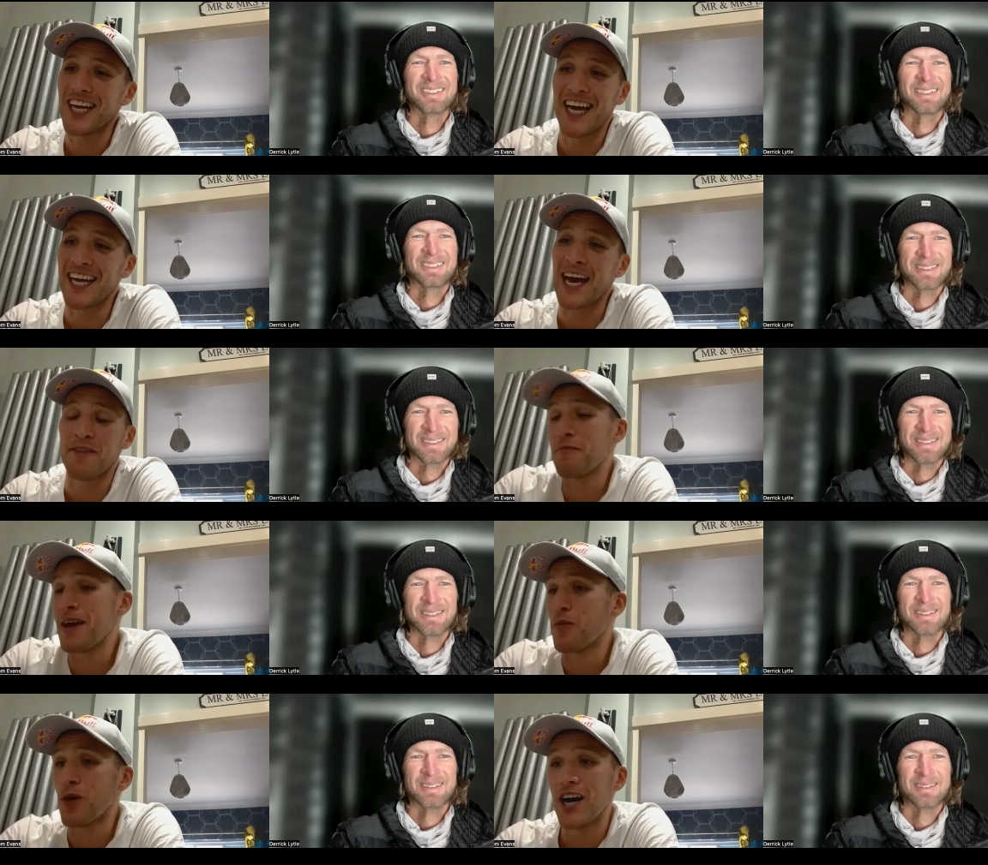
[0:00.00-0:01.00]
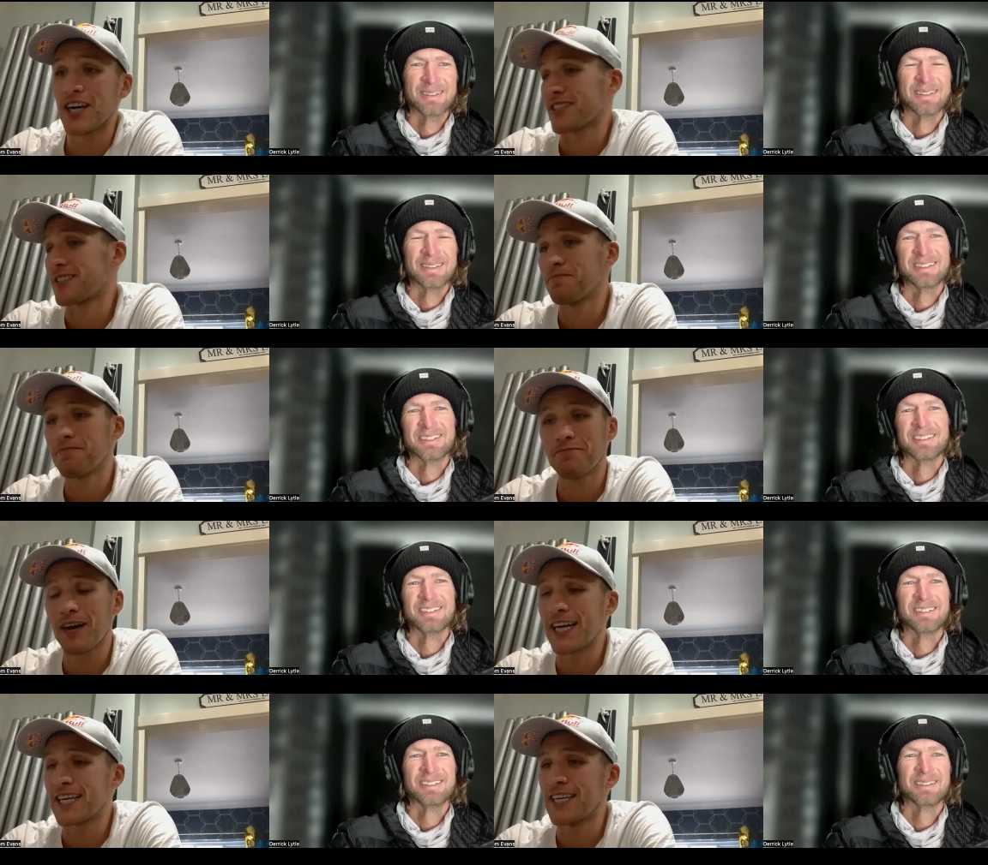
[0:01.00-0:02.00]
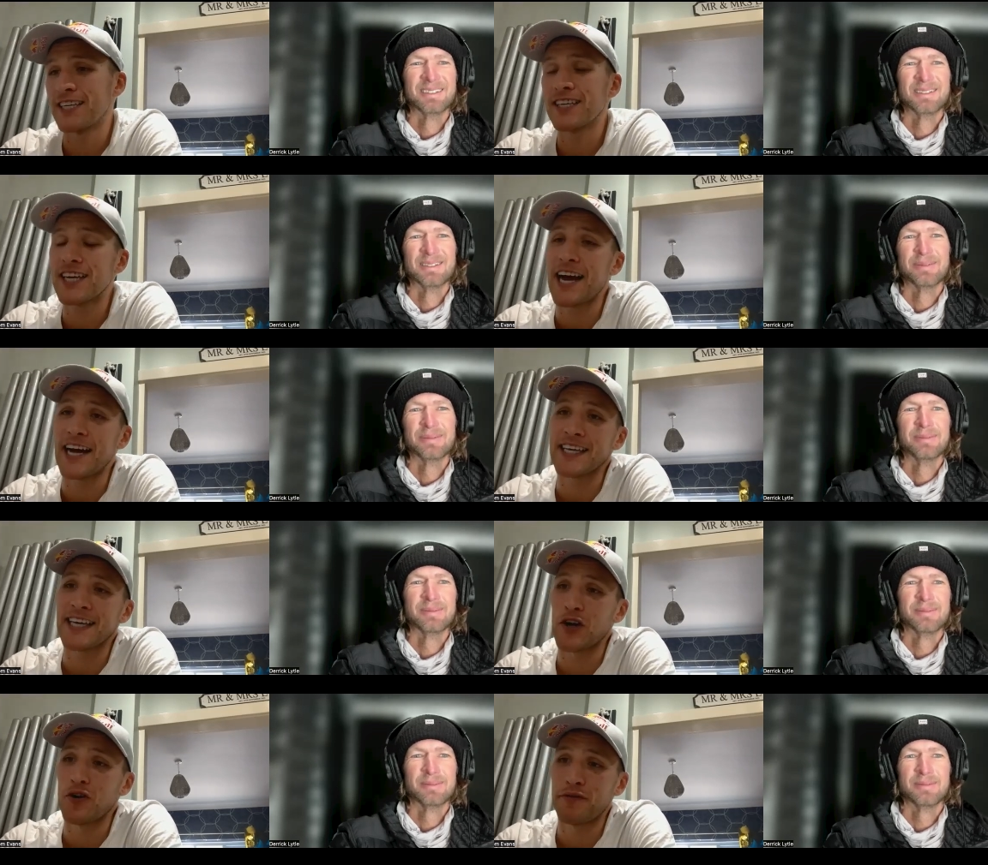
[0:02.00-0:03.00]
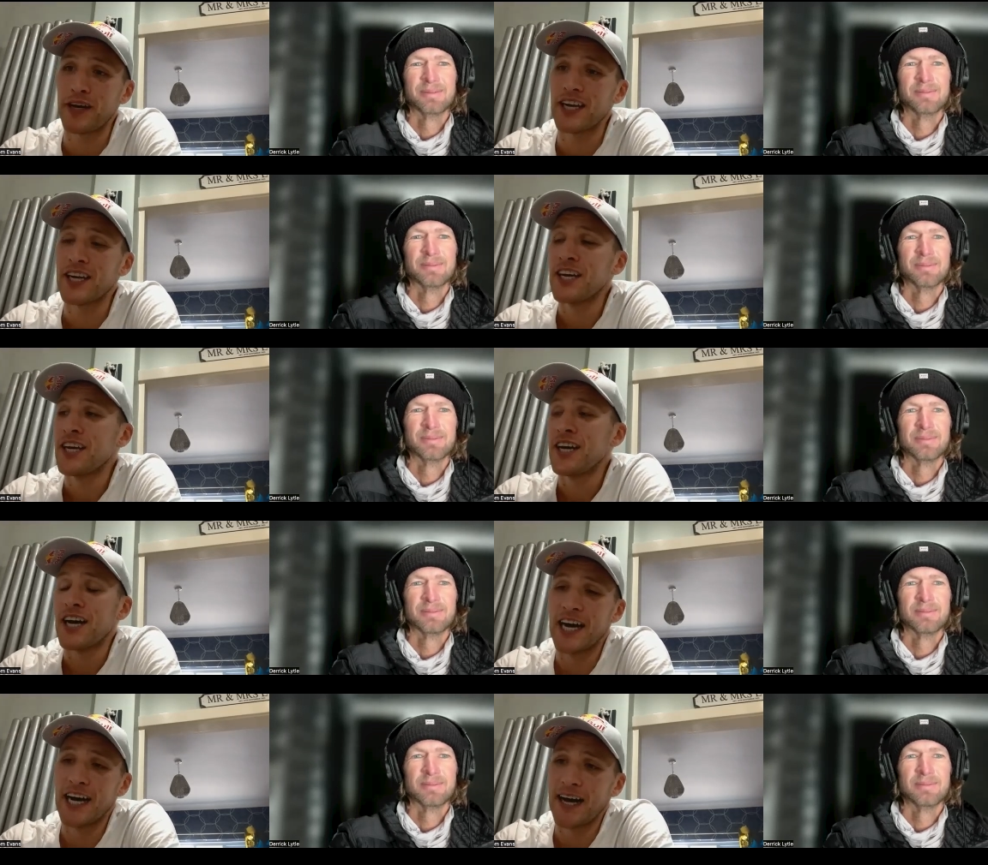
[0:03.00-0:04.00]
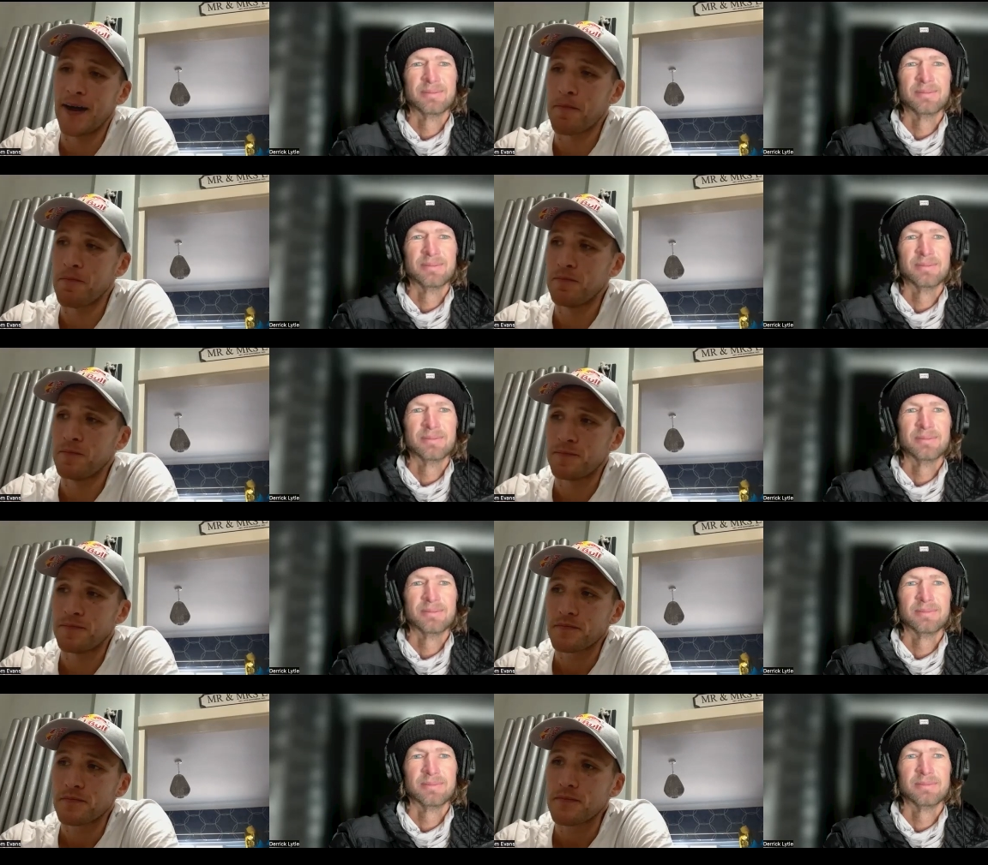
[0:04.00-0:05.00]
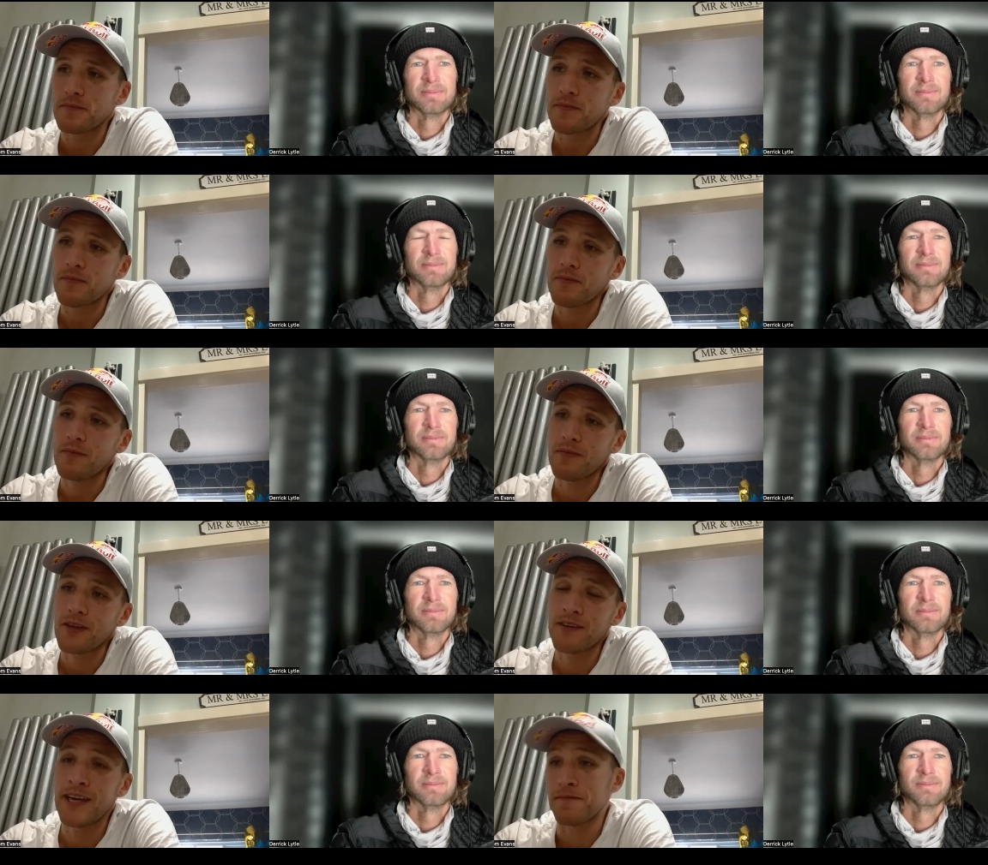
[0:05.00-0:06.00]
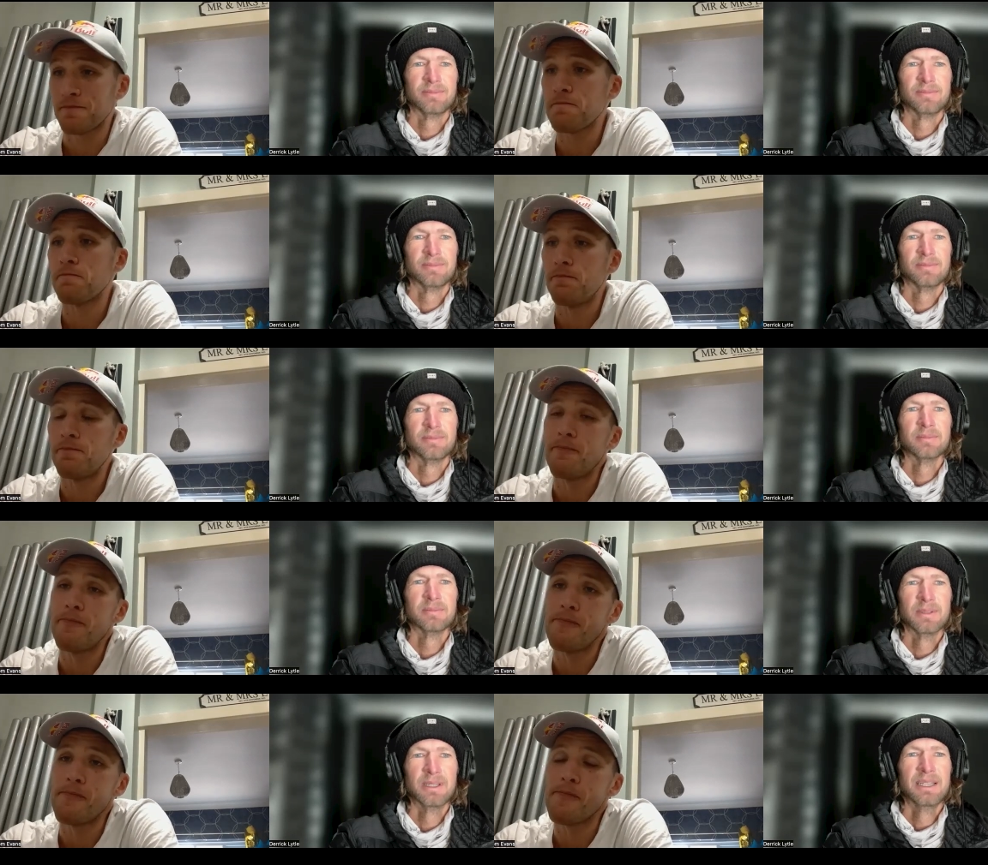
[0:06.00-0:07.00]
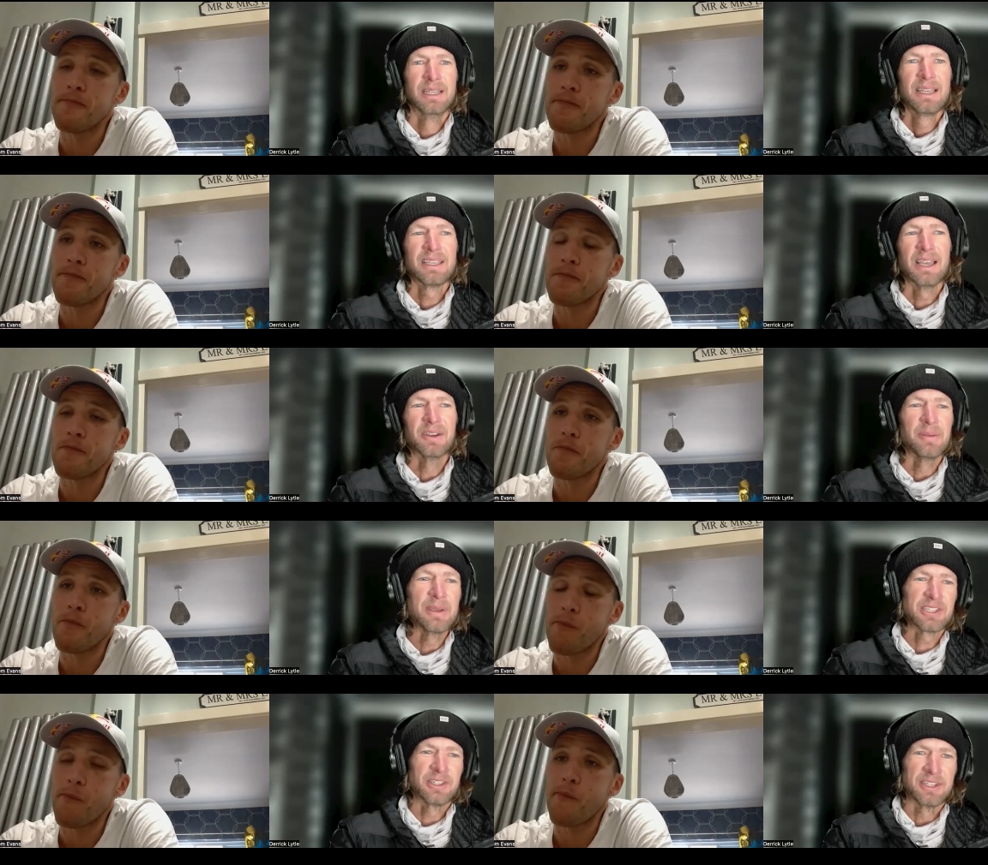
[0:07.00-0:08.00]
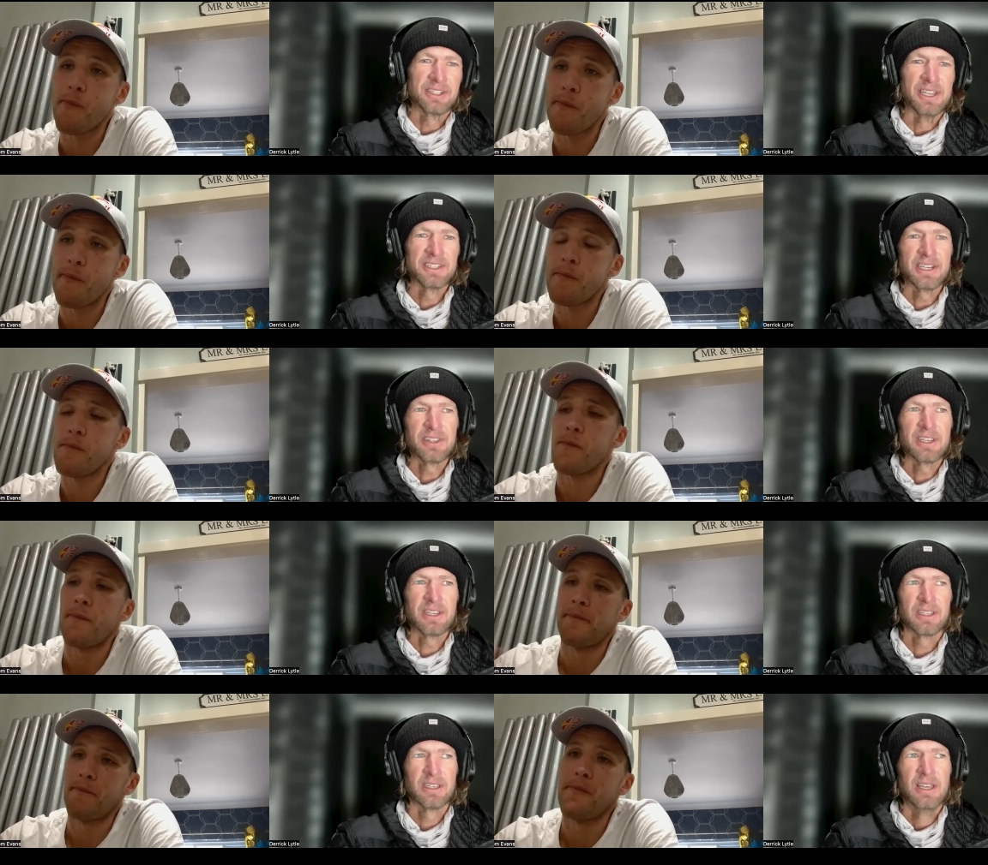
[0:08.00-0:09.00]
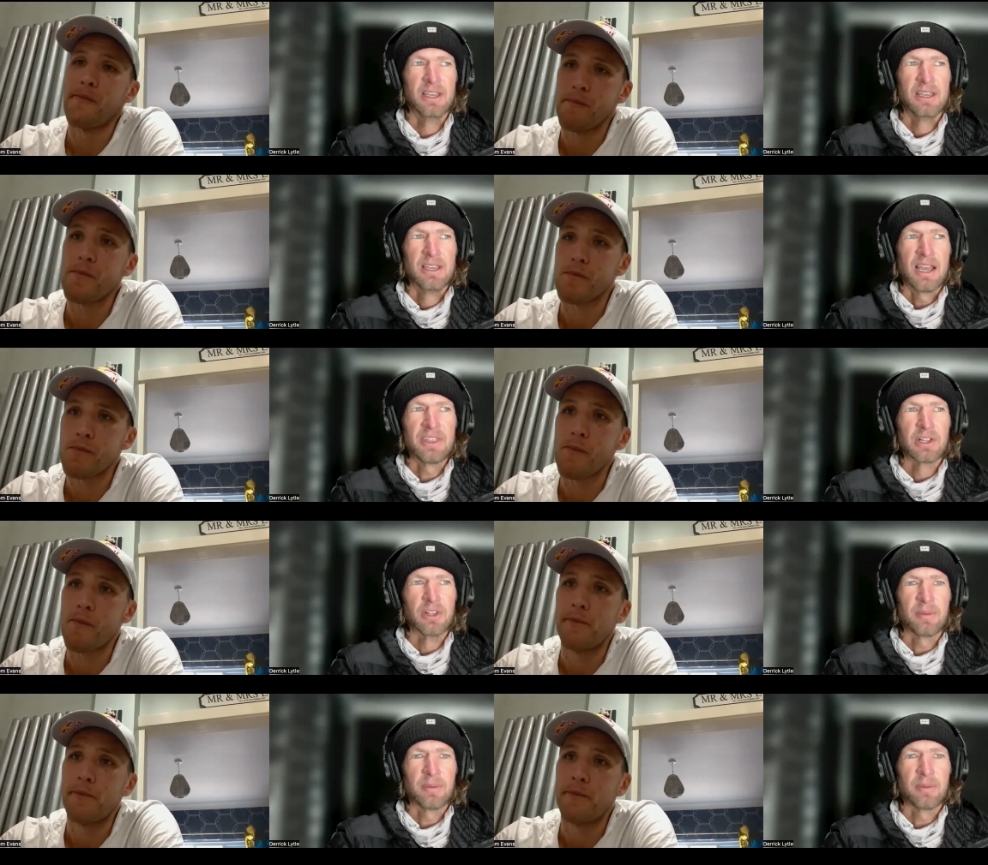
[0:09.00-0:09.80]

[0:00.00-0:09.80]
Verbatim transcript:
Speaker 1: and yeah, for me it works. I can yeah I can get off it. Um,
Speaker 2: yeah, yeah, I know that makes a lot of sense, and I think I think a lot